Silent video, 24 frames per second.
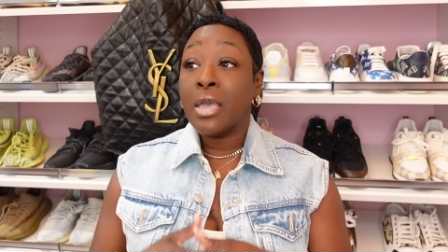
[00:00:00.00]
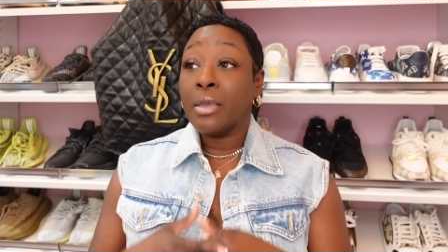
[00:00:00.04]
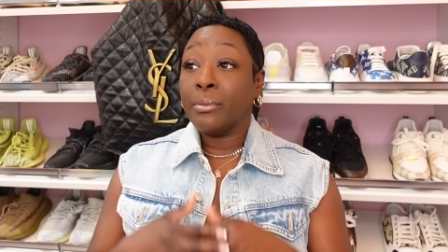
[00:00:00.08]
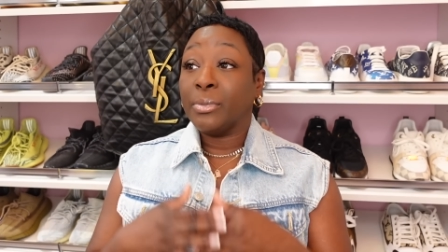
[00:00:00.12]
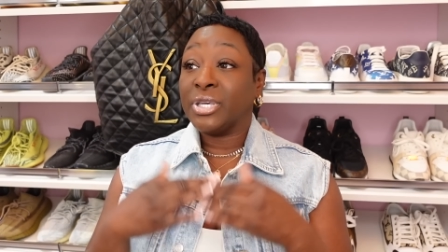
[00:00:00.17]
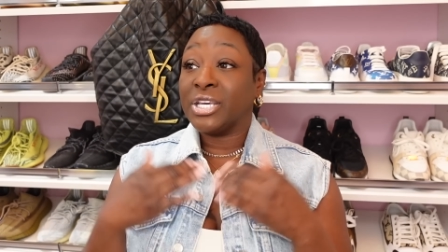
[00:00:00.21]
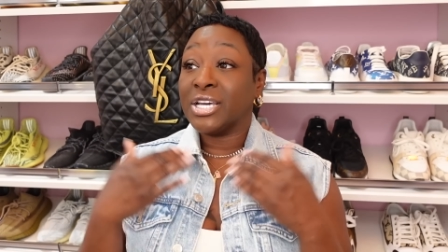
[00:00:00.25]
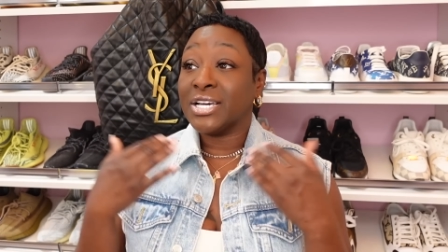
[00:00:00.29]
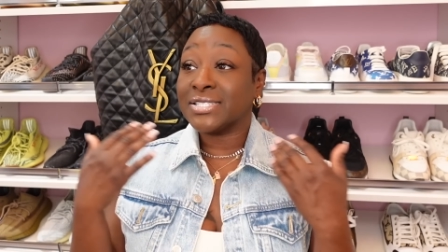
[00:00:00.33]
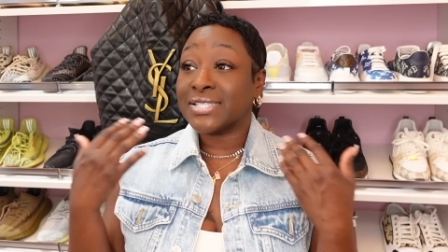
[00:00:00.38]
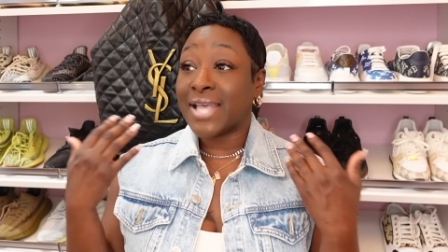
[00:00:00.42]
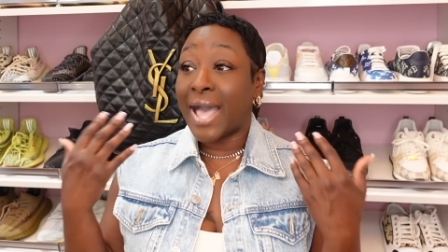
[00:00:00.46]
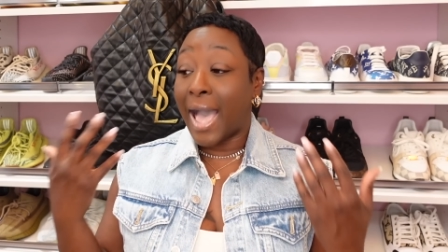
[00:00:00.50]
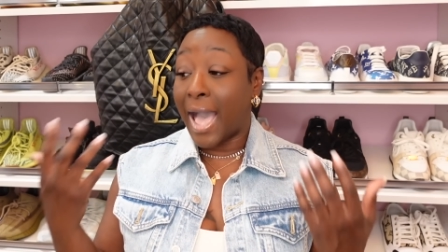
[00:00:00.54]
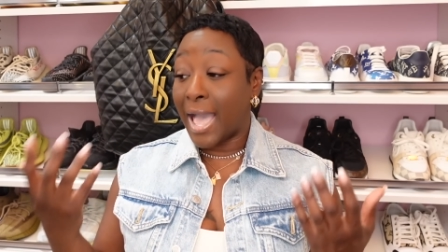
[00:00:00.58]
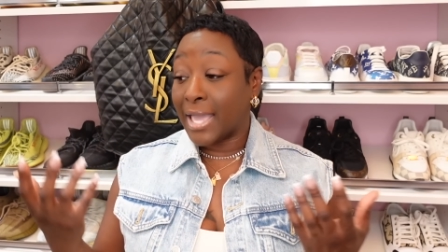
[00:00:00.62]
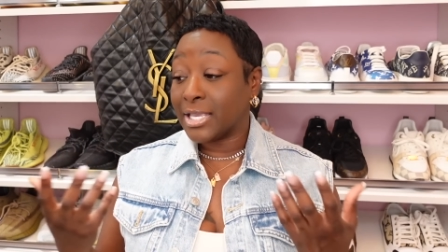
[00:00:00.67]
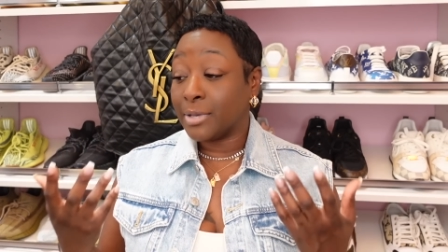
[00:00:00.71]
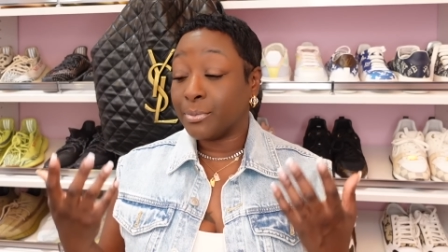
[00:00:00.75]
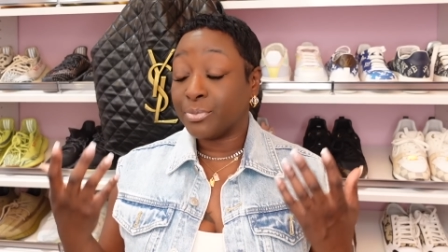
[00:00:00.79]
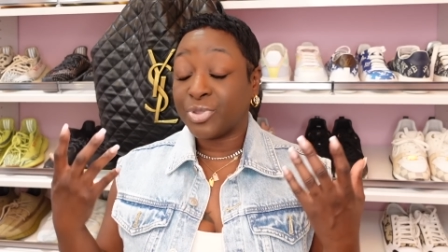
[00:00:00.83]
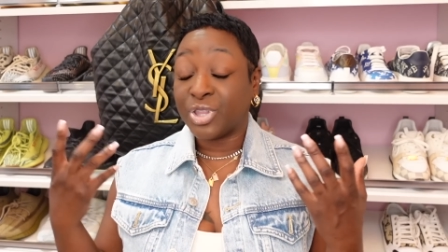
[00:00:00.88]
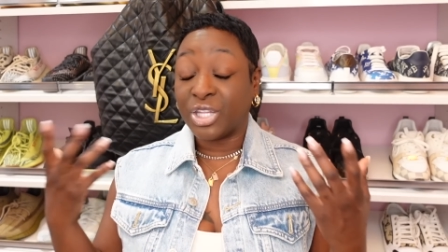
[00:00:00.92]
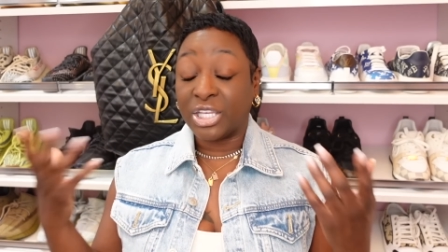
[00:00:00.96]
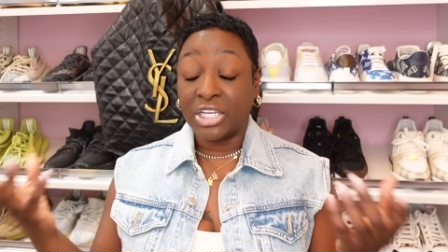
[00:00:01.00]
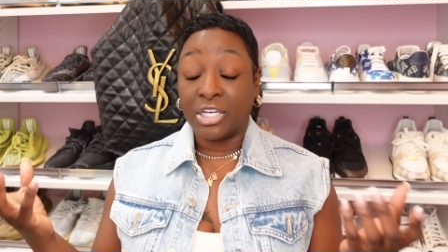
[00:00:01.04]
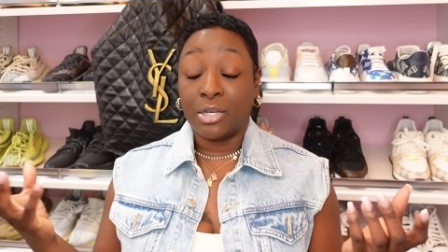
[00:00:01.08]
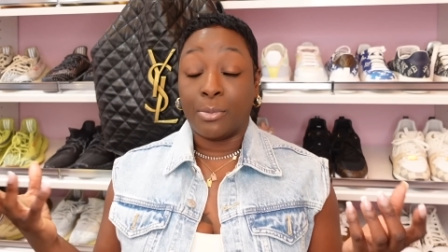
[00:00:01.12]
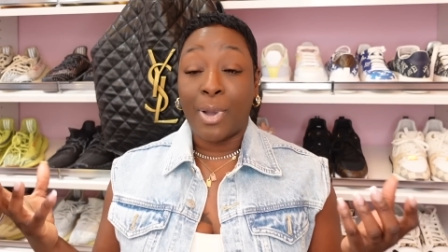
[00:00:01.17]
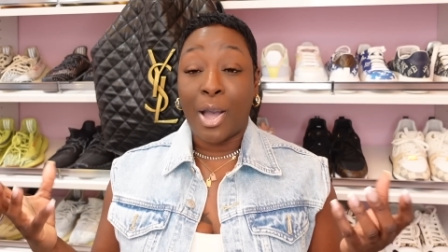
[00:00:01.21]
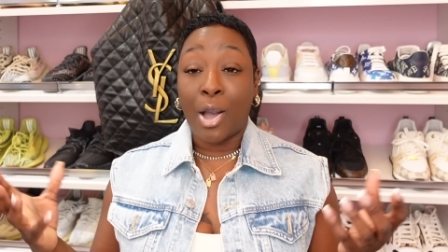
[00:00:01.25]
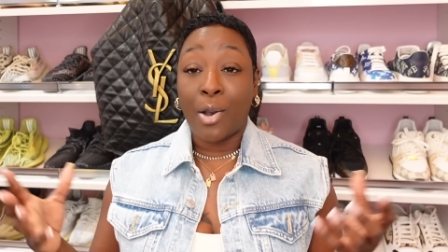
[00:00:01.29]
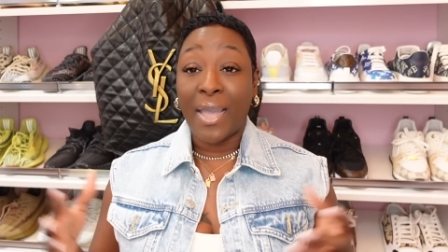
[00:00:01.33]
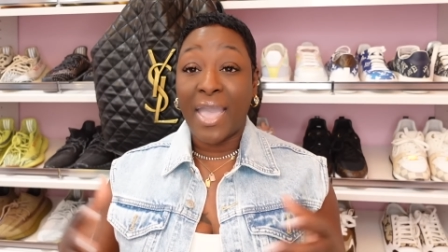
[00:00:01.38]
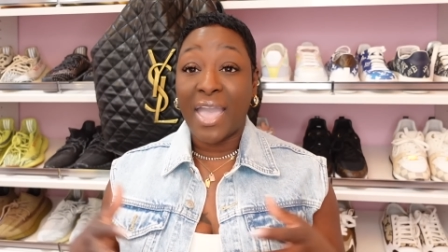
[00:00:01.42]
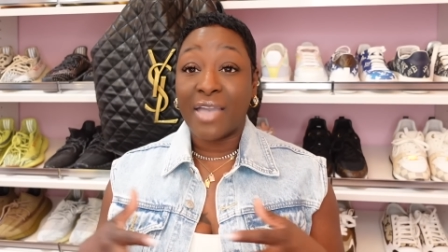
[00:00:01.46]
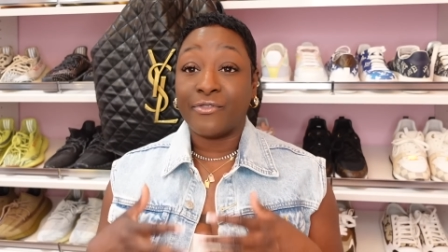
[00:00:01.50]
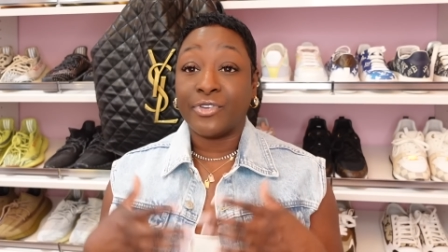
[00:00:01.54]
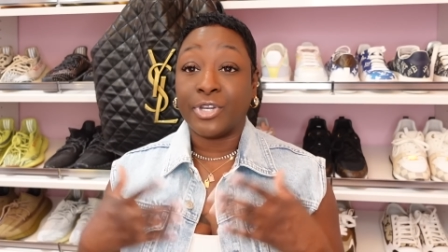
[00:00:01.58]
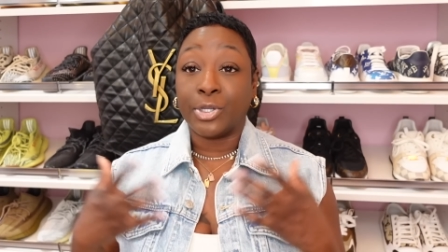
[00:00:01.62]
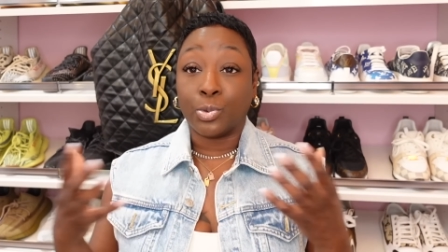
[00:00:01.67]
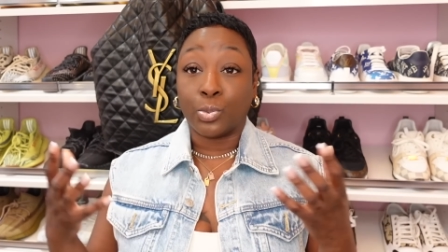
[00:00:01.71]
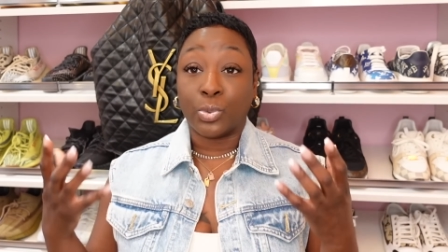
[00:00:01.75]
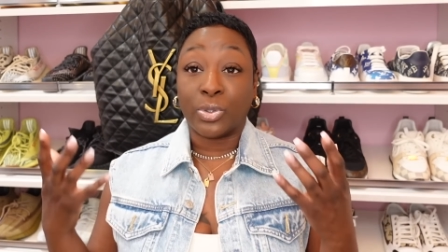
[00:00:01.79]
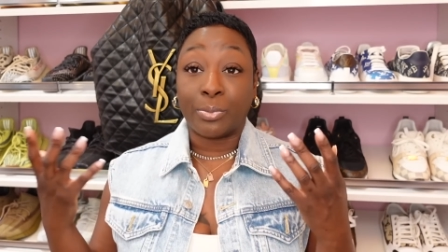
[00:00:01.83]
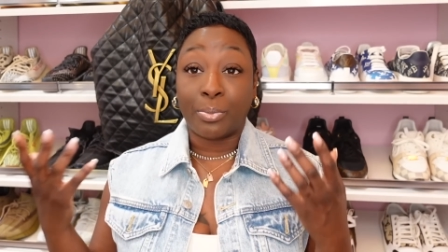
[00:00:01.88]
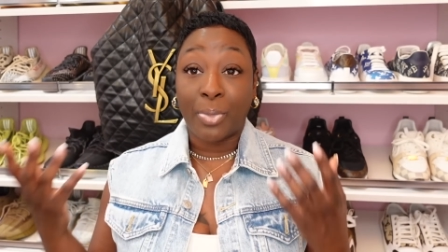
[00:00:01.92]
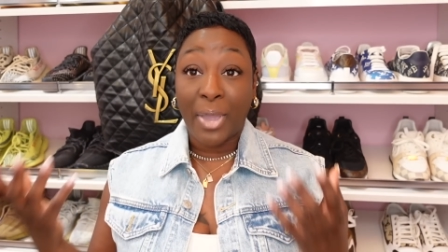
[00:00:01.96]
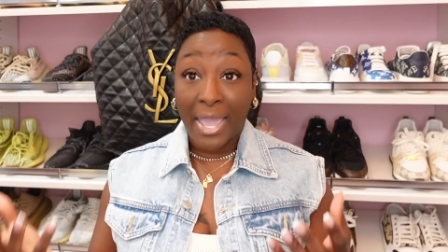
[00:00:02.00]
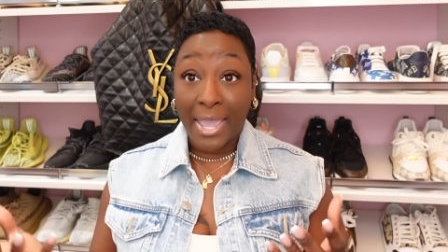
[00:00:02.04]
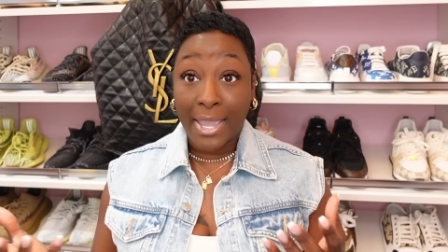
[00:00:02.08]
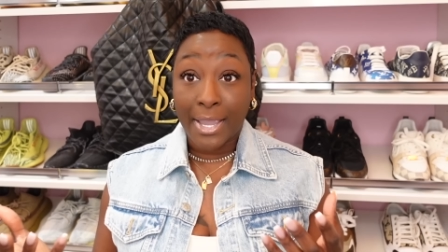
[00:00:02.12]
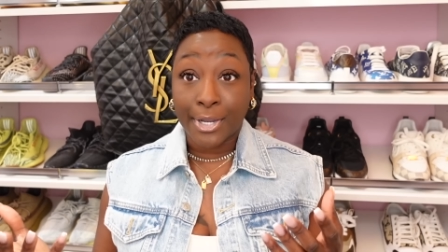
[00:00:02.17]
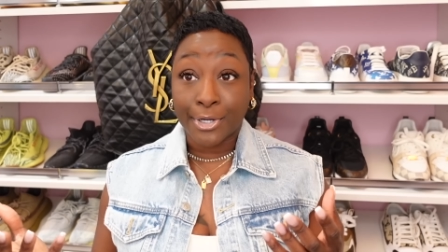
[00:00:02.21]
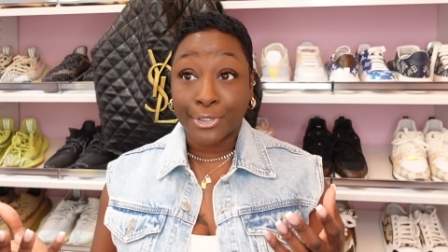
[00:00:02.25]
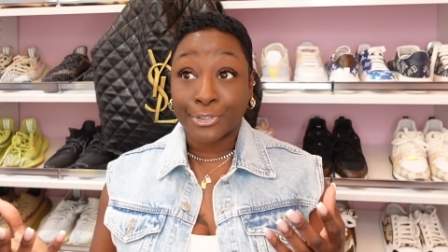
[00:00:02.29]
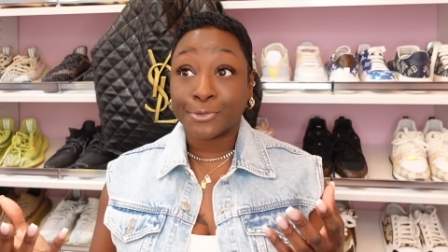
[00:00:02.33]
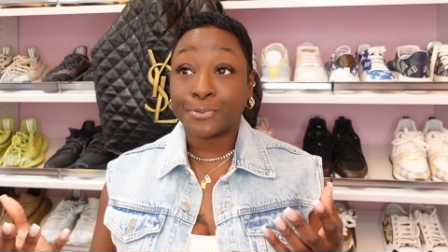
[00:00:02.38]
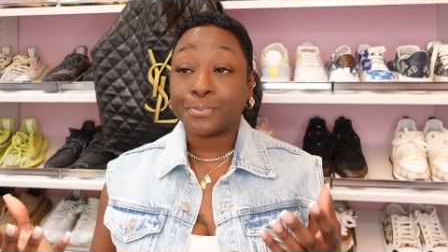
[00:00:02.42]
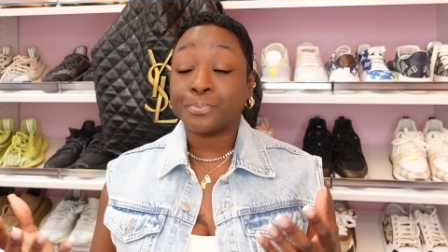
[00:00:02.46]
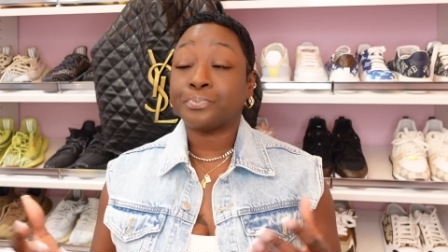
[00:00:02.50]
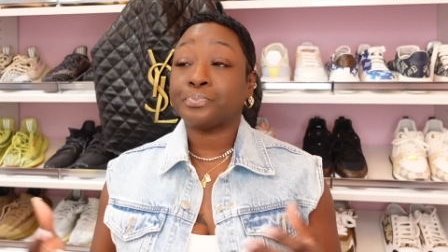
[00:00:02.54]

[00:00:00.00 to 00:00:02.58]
because I am thinking about having it repaired.